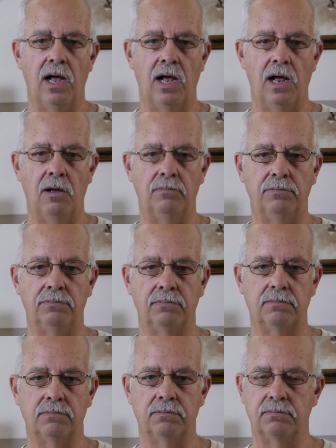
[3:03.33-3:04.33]

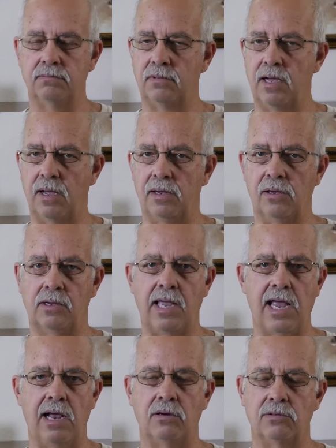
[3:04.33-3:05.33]
You
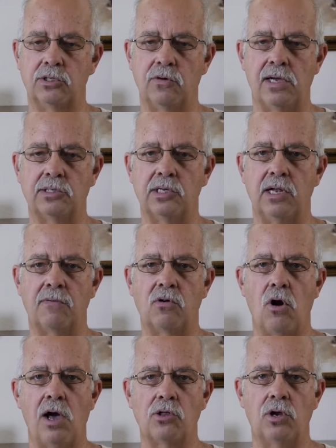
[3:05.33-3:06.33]
can't stress enough
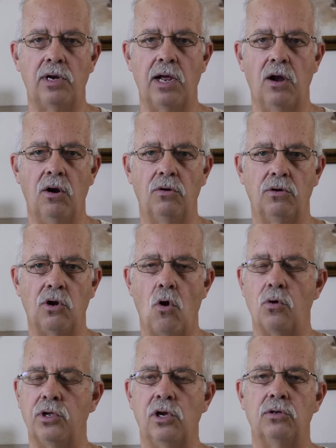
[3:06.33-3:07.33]
caution here.
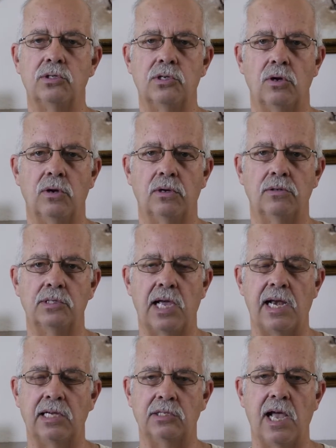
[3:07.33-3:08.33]
Don't use the
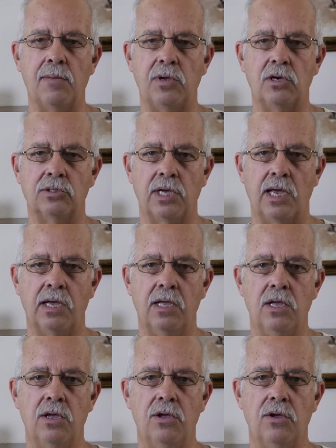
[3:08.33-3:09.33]
settings I'm using.
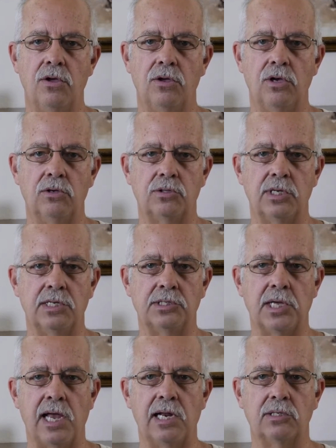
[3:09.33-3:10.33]
Use the
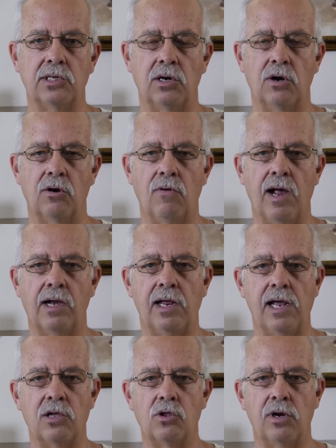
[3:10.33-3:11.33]
settings that are
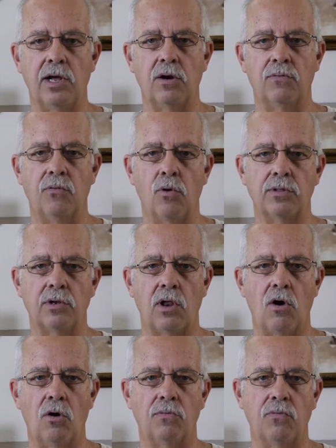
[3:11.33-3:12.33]
correctly engineered for the
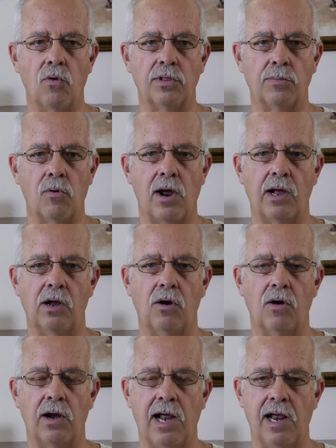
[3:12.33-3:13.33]
load, for the
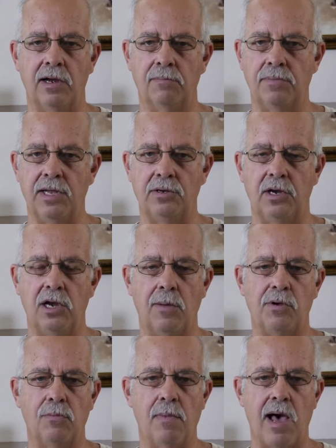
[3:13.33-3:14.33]
breaker, and
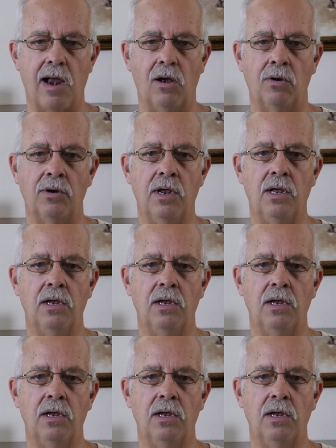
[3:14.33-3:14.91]
PTW modeled.